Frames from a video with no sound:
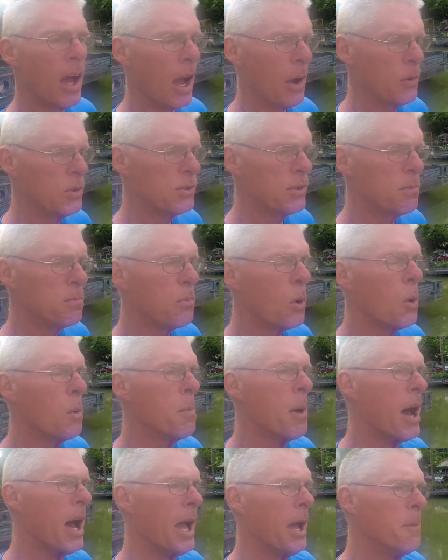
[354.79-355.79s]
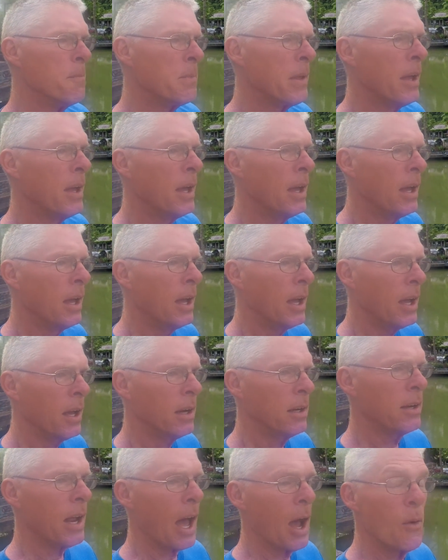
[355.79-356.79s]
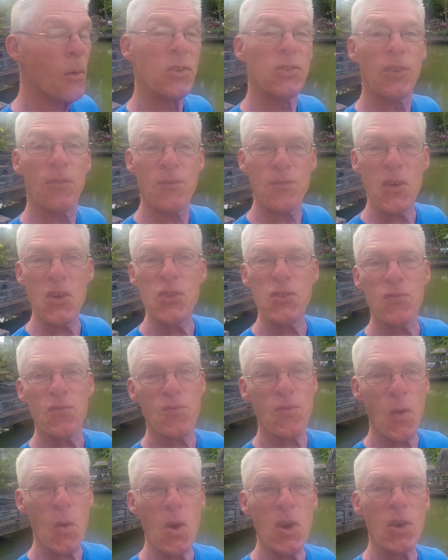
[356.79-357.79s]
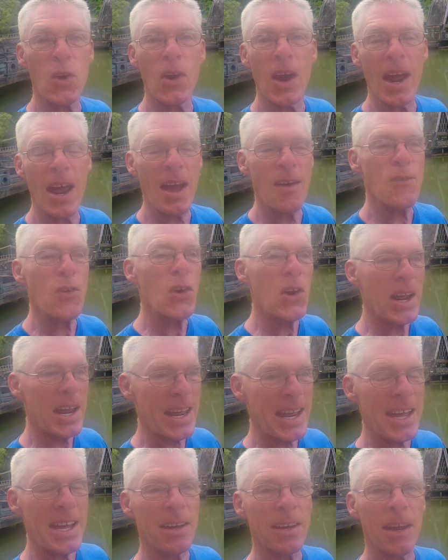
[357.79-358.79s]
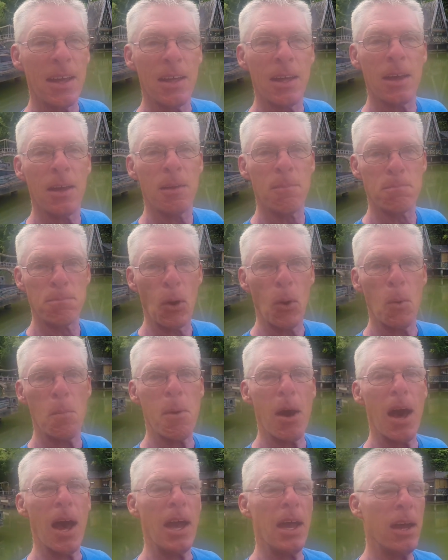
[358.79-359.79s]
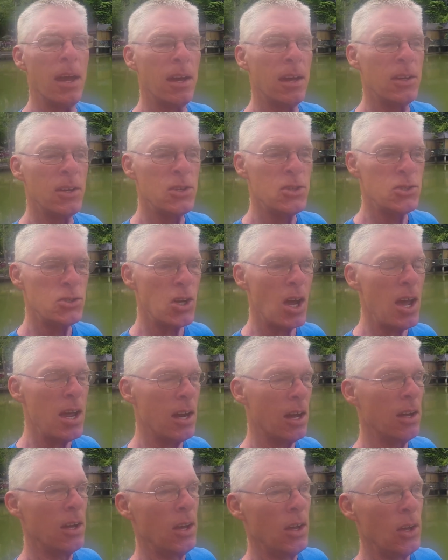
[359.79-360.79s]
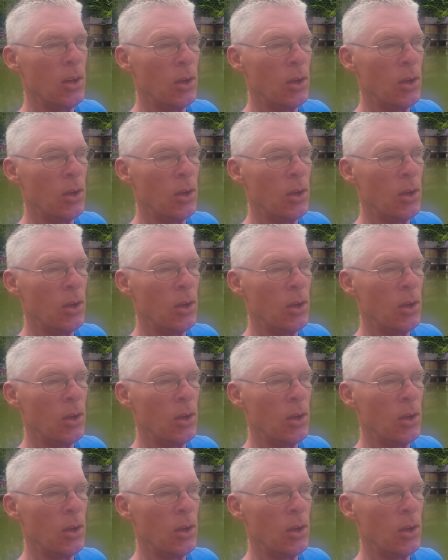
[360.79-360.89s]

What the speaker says: I was in Bo Bai, and I was the first foreigner ever in Bo Bai, China,